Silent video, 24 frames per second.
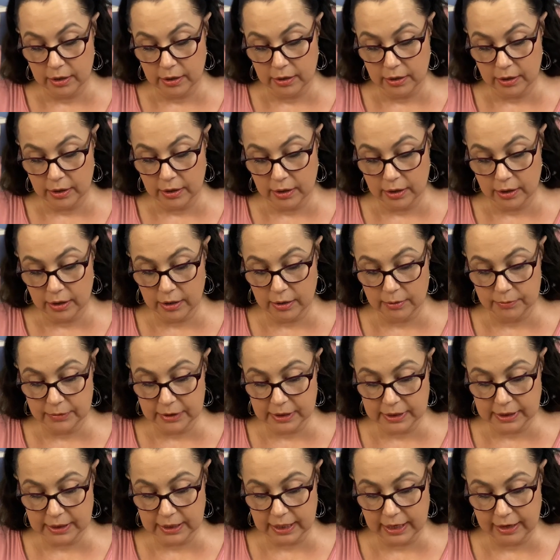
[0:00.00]

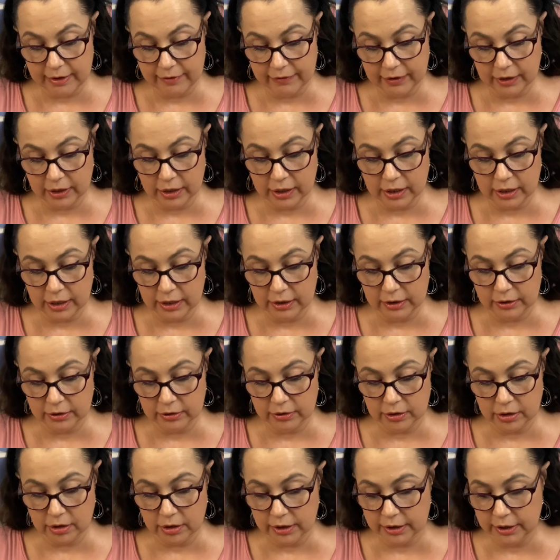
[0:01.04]
Does it have a color
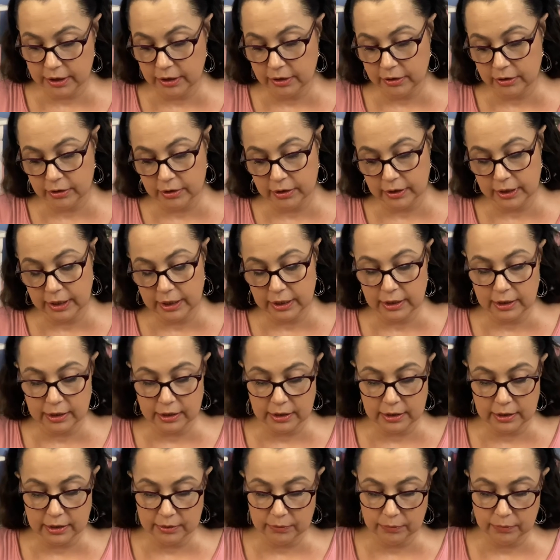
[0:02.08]
on here?
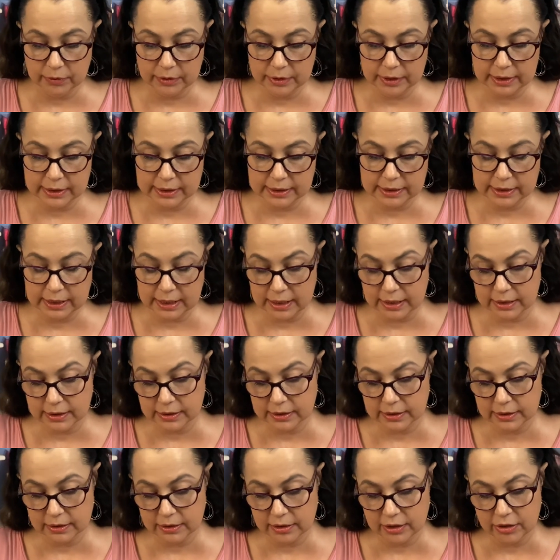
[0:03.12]
What it
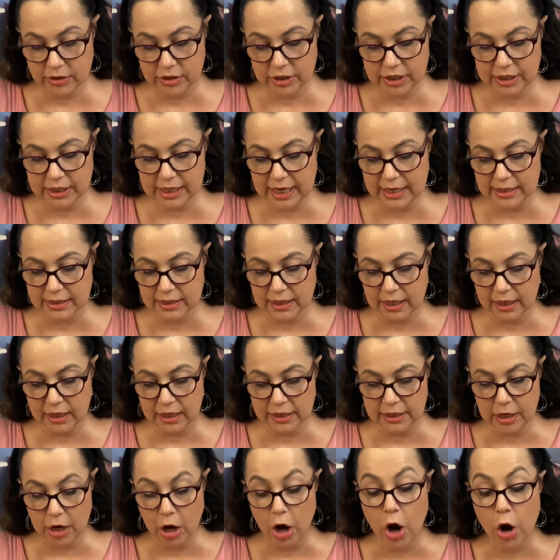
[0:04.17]
says? No, it just has like
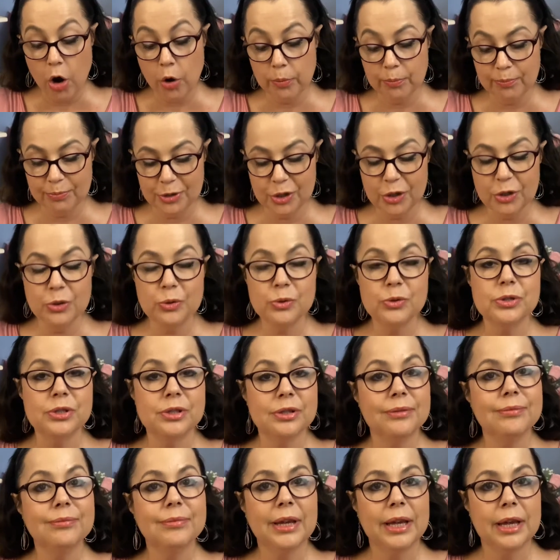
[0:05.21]
Muse,
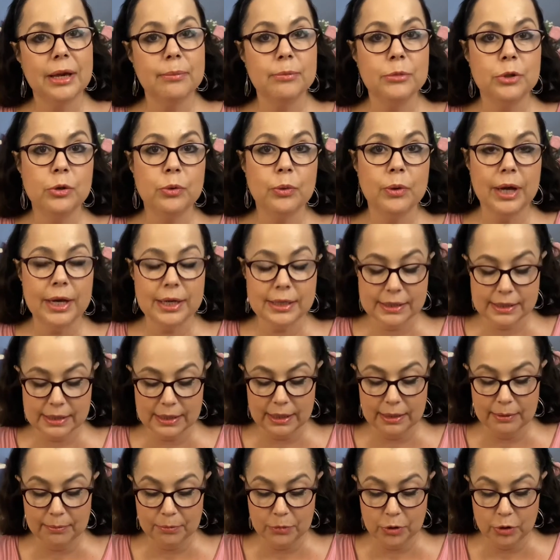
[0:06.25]

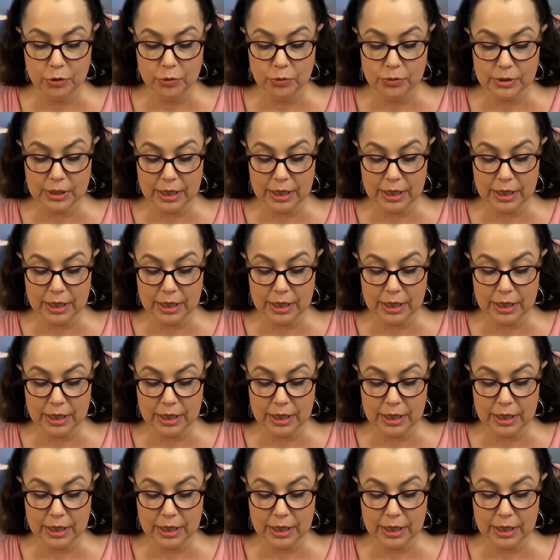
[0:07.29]
M-U-S-E, Muse.